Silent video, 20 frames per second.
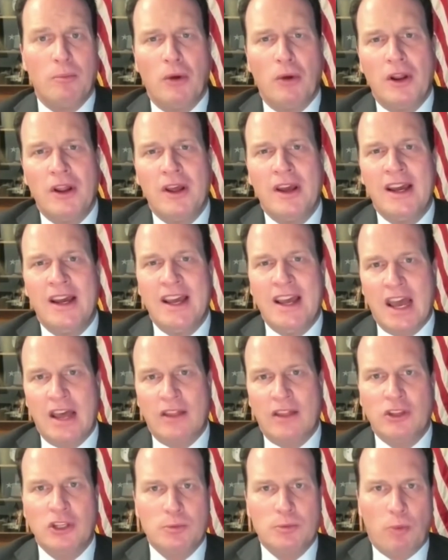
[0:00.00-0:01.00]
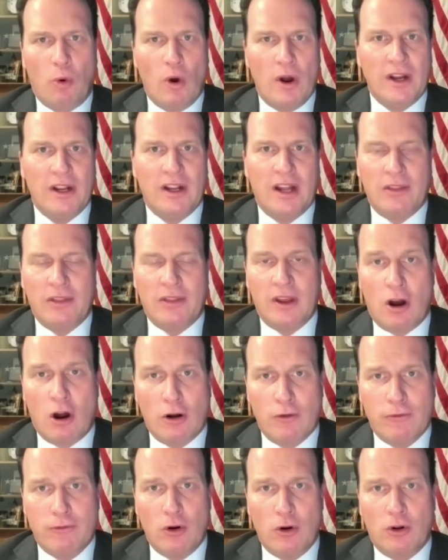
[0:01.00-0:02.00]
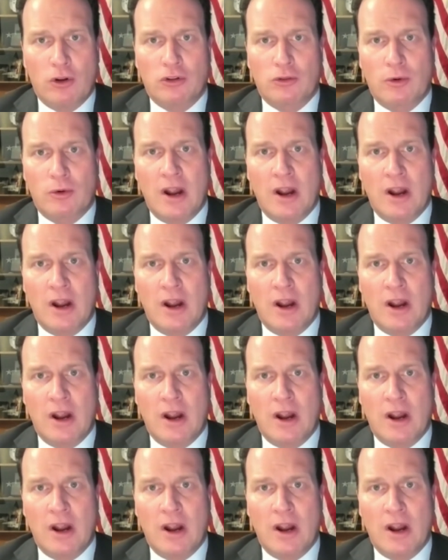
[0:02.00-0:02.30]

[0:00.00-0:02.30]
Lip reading: But at this point, I think our focus